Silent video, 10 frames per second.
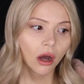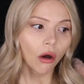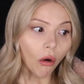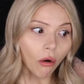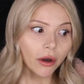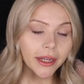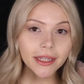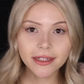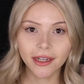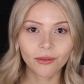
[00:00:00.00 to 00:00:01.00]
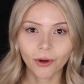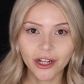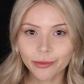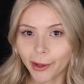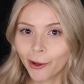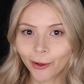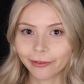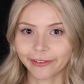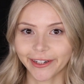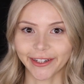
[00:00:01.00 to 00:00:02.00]
or he didn't watch my whole
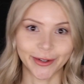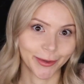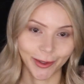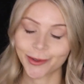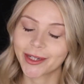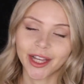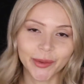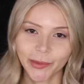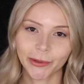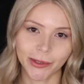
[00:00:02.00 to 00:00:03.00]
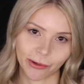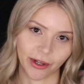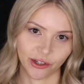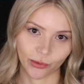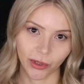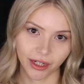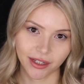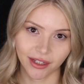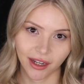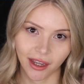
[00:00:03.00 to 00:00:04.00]
video. You tell me which one is
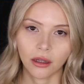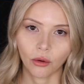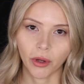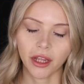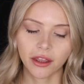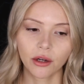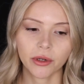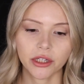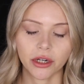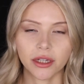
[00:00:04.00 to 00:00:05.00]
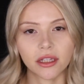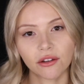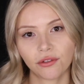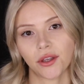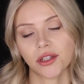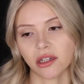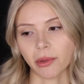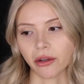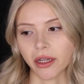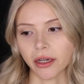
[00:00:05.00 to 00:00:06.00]
worse. What I think Richard is confused
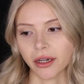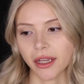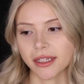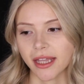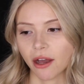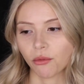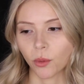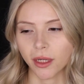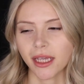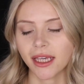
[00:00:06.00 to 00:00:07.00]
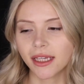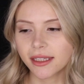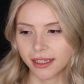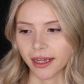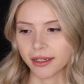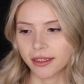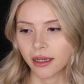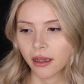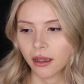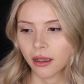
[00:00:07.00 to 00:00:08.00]
about here is that when he says
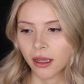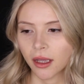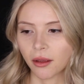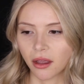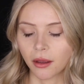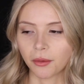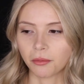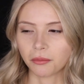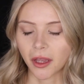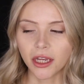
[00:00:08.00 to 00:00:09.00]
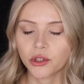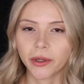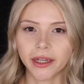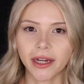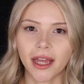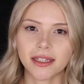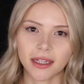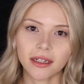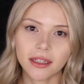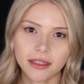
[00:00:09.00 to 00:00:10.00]
Adriana has
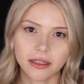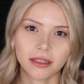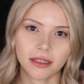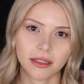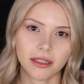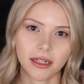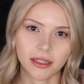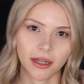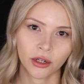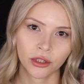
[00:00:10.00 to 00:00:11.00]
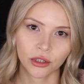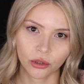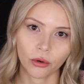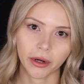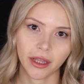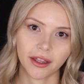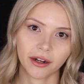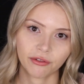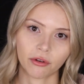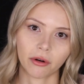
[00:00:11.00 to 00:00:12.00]
inconsistencies in her story,
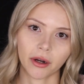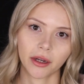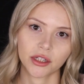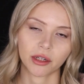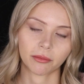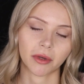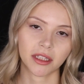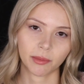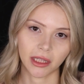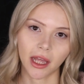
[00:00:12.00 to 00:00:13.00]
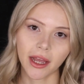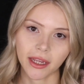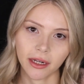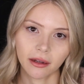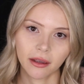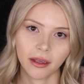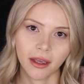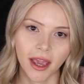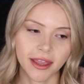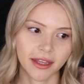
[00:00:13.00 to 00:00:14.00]
therefore she must be lying,
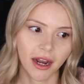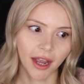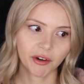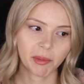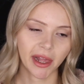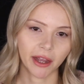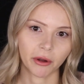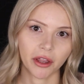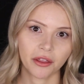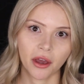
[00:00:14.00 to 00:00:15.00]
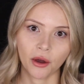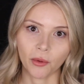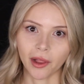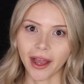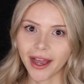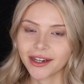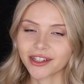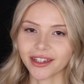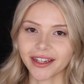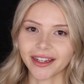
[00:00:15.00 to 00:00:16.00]
and then I reply with, well,
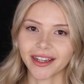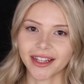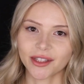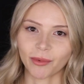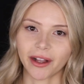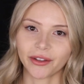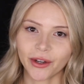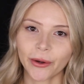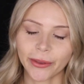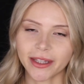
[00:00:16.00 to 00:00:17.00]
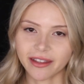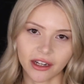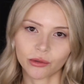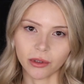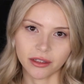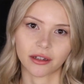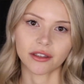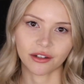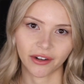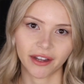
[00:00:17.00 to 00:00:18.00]
actually, it's well known that sexual assault
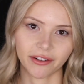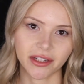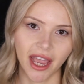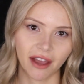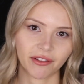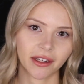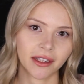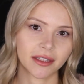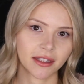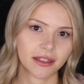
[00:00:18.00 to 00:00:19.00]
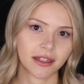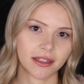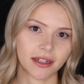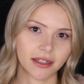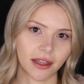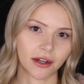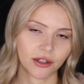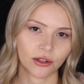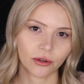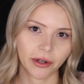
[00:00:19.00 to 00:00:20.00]
survivors have inconsistencies in their
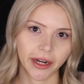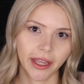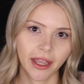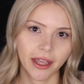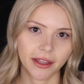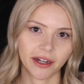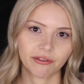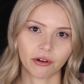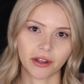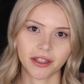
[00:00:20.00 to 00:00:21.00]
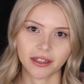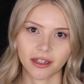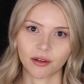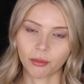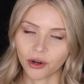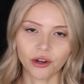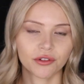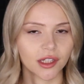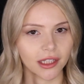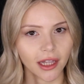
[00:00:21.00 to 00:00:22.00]
story, therefore this doesn't prove
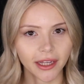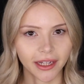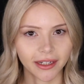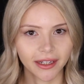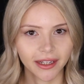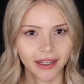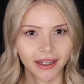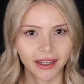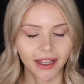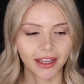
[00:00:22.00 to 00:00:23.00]
she's lying. I